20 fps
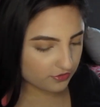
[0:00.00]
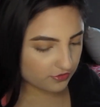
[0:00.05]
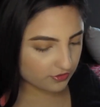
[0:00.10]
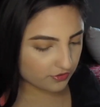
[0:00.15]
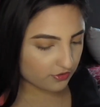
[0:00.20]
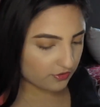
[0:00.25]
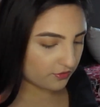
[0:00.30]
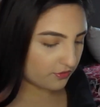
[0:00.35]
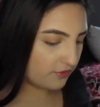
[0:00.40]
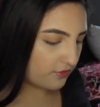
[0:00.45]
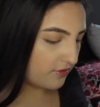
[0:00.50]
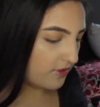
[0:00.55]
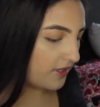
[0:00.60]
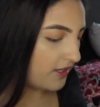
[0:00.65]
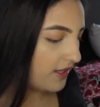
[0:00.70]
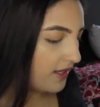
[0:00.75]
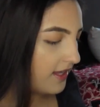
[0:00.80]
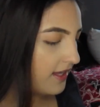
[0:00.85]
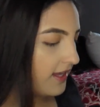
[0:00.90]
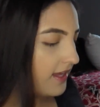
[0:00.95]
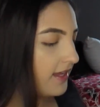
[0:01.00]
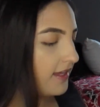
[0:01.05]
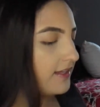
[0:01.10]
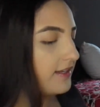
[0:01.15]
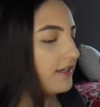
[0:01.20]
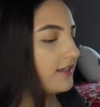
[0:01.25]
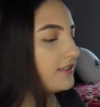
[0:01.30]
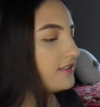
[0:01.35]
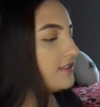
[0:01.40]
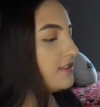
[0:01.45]
So
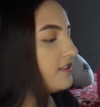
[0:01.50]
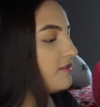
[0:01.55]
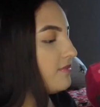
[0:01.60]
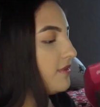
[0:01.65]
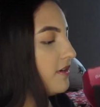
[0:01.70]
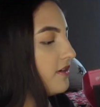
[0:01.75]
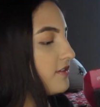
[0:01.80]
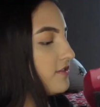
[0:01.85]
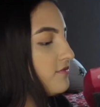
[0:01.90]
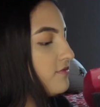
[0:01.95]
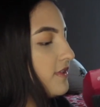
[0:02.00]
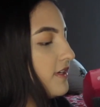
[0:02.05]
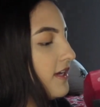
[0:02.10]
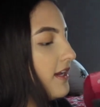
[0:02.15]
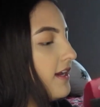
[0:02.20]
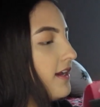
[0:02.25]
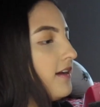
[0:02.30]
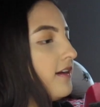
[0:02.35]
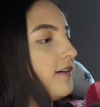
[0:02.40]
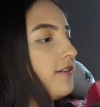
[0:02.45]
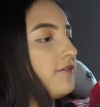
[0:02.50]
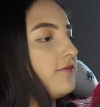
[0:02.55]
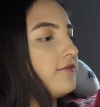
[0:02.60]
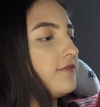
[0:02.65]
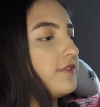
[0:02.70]
next in the box we have